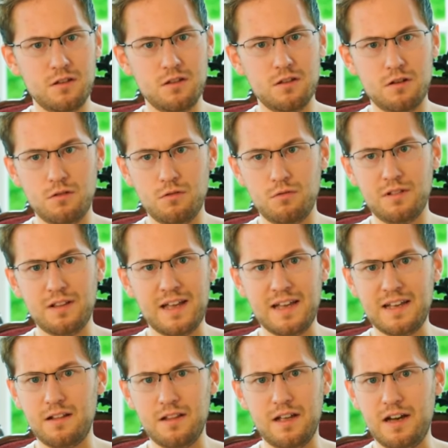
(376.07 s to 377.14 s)
You know,
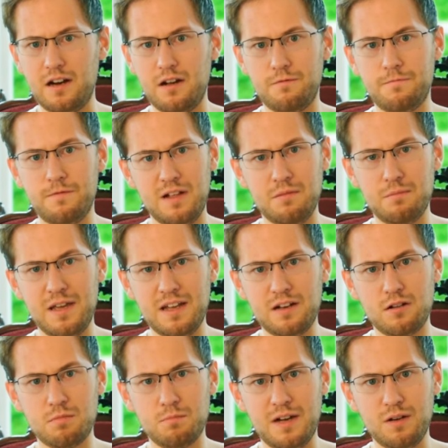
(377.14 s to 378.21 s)
like a lot of
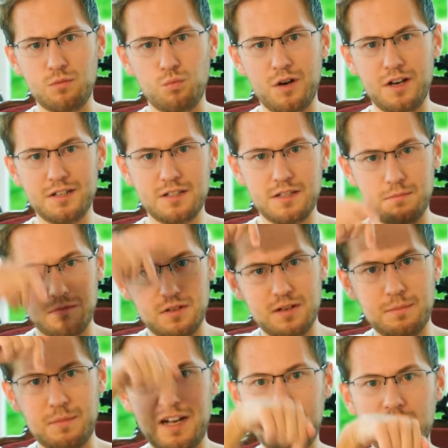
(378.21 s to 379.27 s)
filmmakers might want,
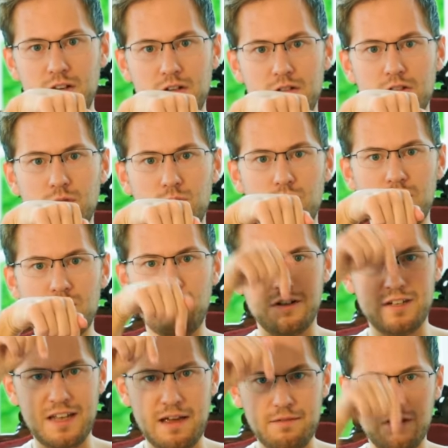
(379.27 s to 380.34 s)
they might not just
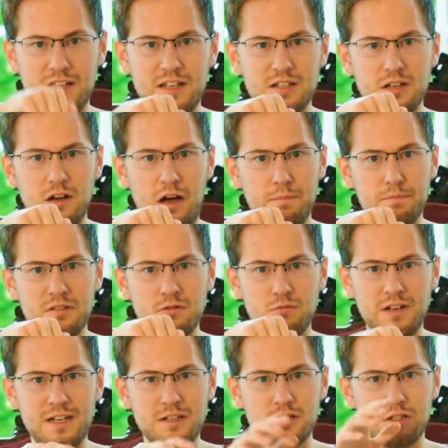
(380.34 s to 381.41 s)
want to have the top
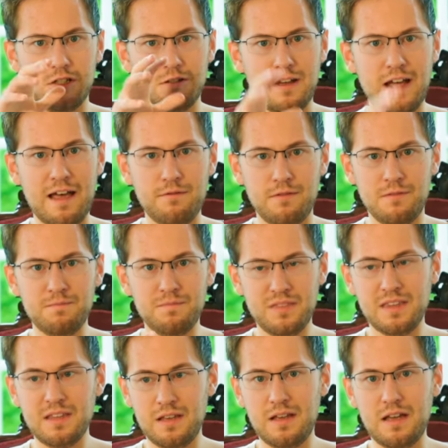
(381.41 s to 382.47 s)
screen to have
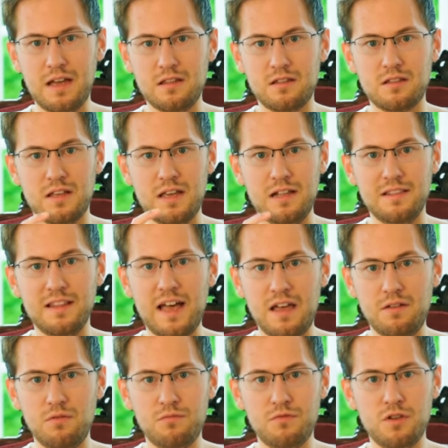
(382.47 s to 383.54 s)
as a
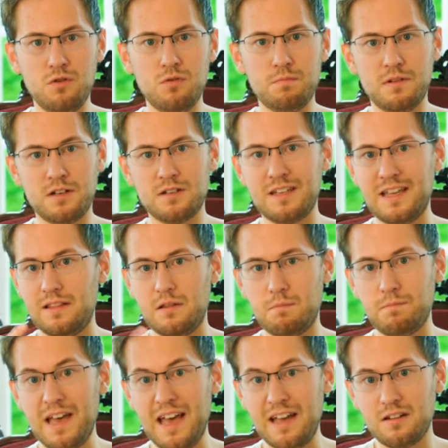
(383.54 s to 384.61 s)
live view, but can the
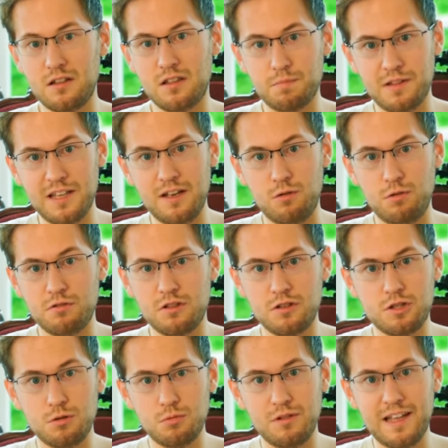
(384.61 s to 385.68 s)
back display also
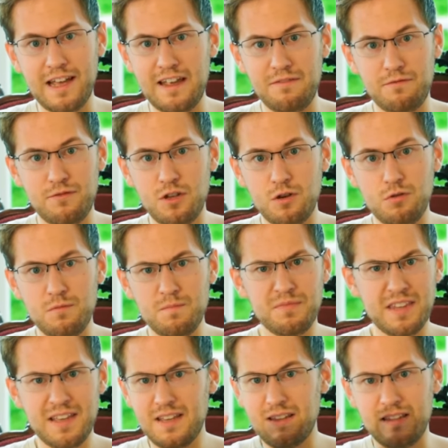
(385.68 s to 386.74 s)
do live view?
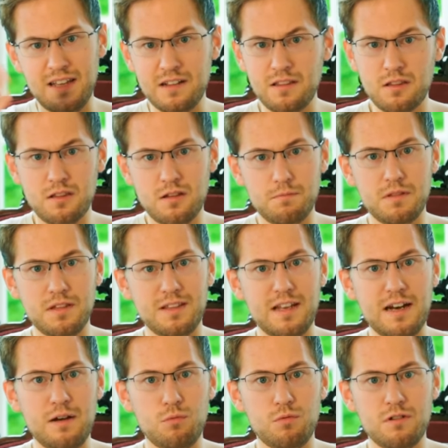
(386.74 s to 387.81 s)
That's something that
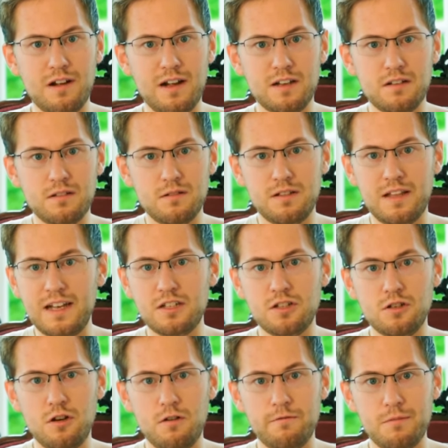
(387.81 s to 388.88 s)
I would like, like to
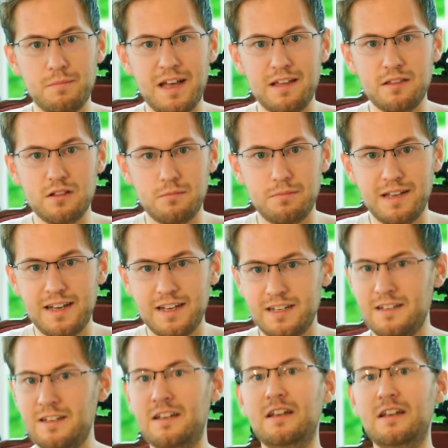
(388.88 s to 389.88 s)
know from Hasselblad.